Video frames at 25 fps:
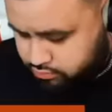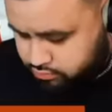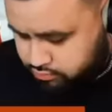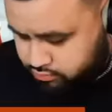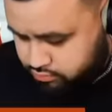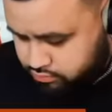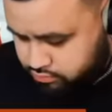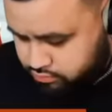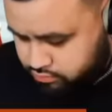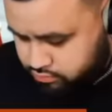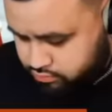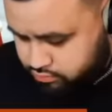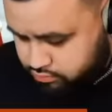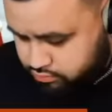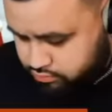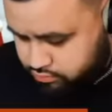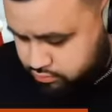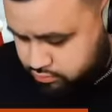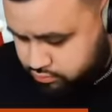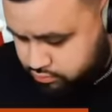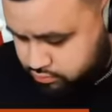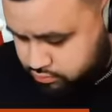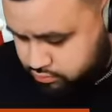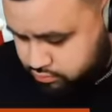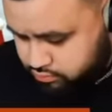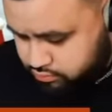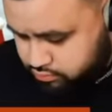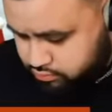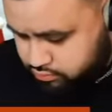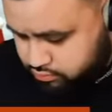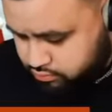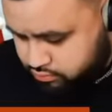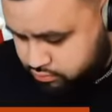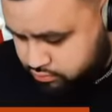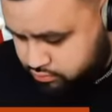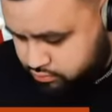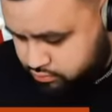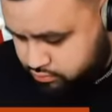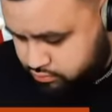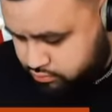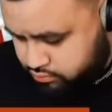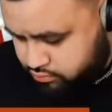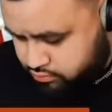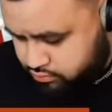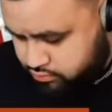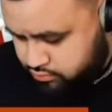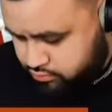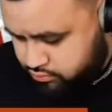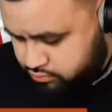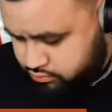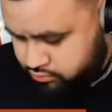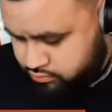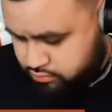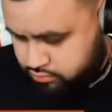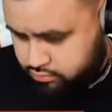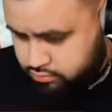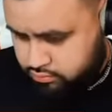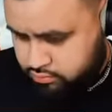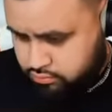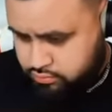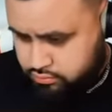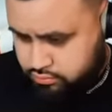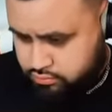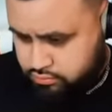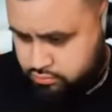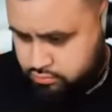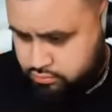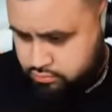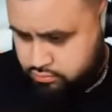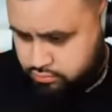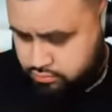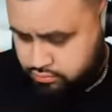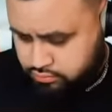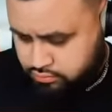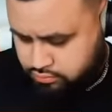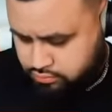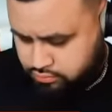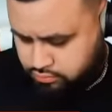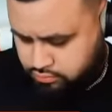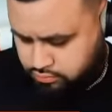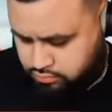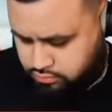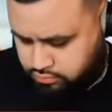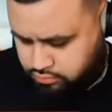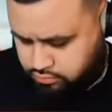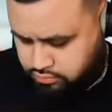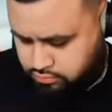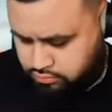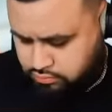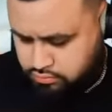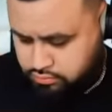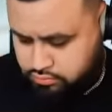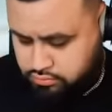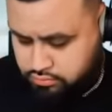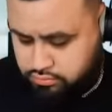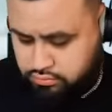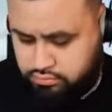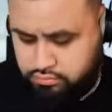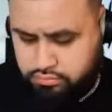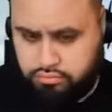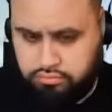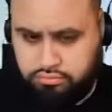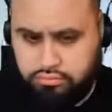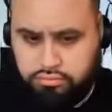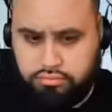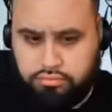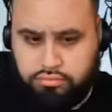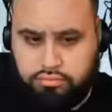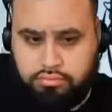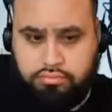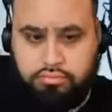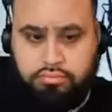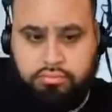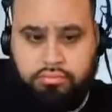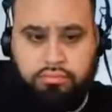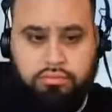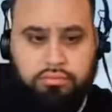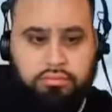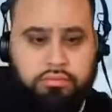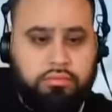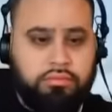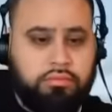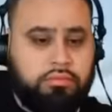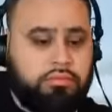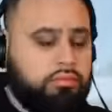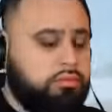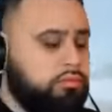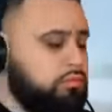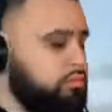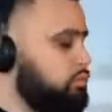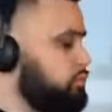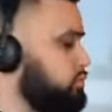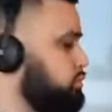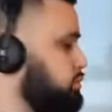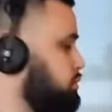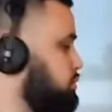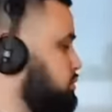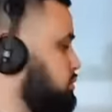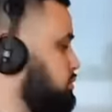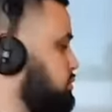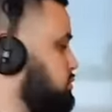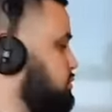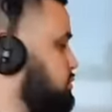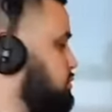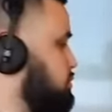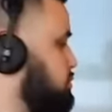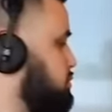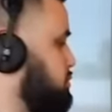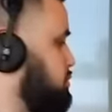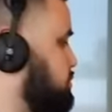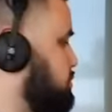[no speech]